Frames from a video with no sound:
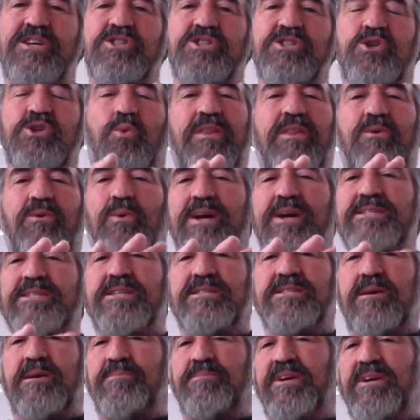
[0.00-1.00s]
So one of the
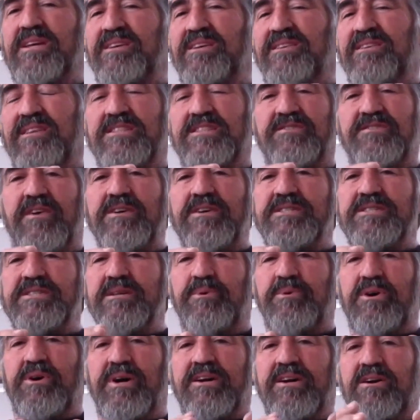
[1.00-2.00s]
ways is something that's very
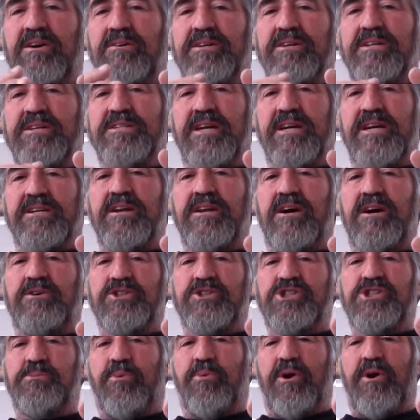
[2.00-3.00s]
simple. I call it a
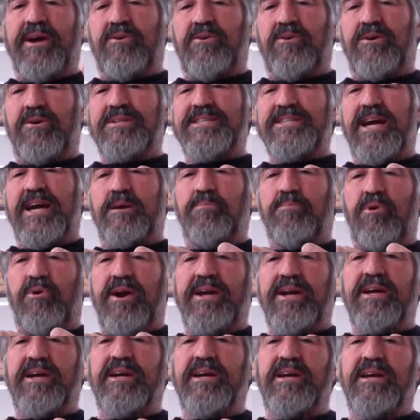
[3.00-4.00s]
technology break or a tech
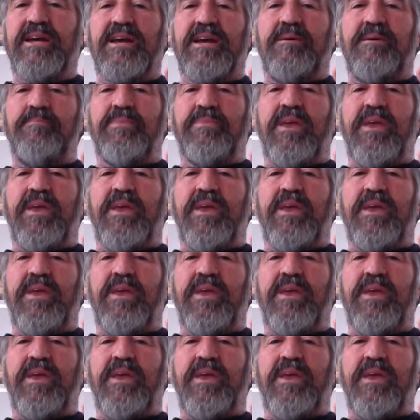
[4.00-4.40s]
break.